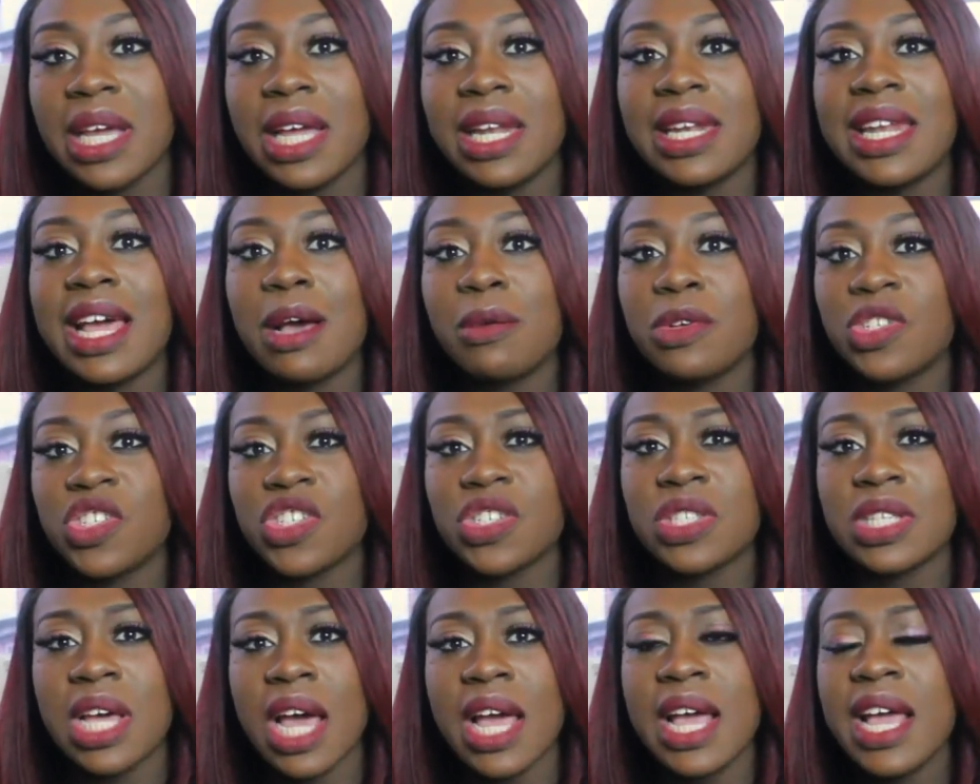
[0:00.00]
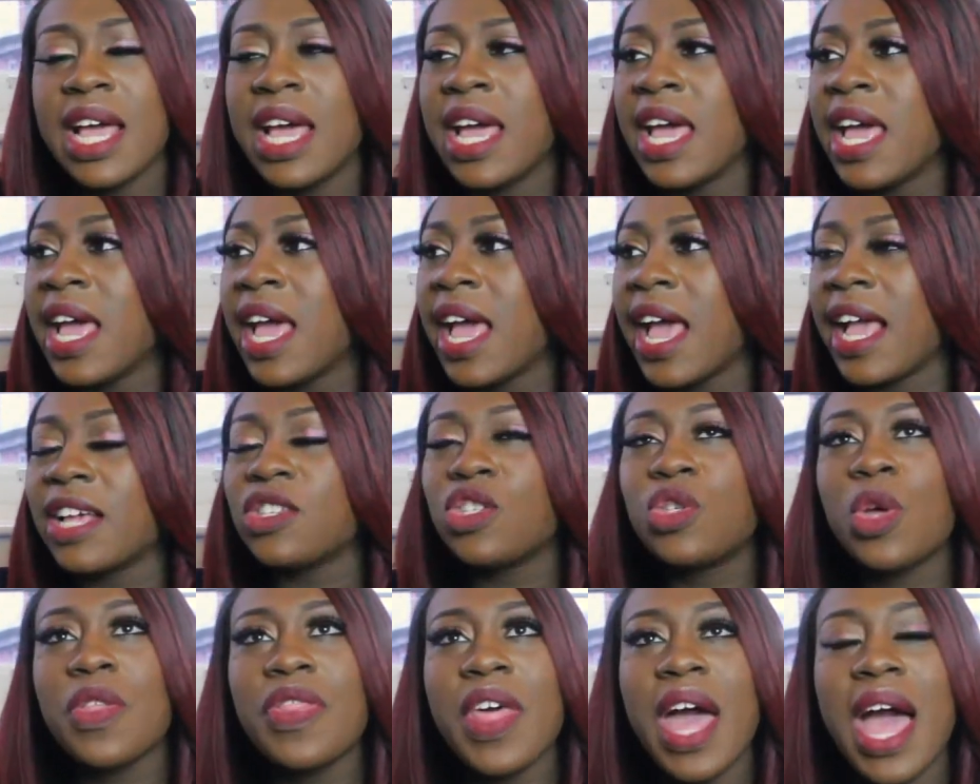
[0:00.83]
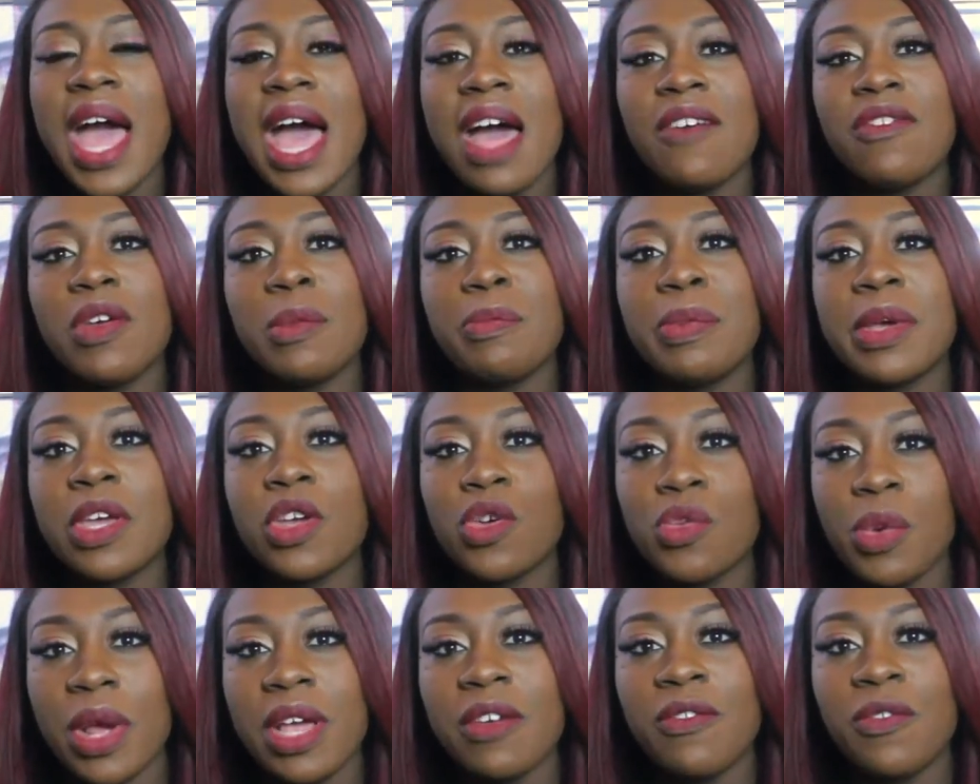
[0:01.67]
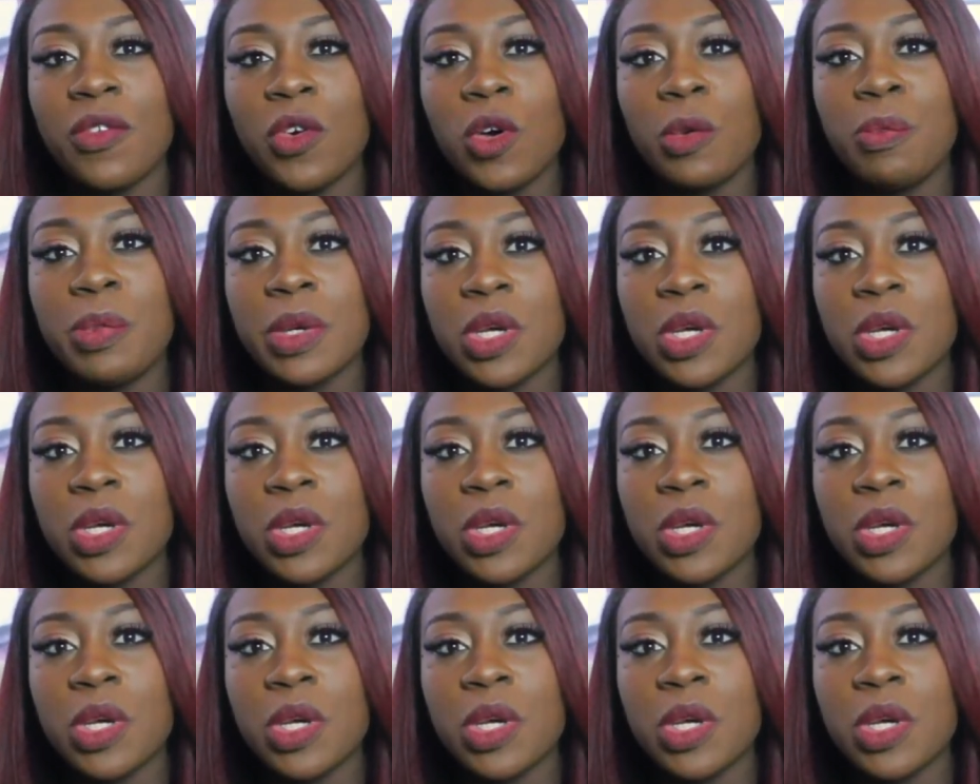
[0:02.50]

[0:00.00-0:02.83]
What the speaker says: And now it's just like, it's not that I haven't been grateful,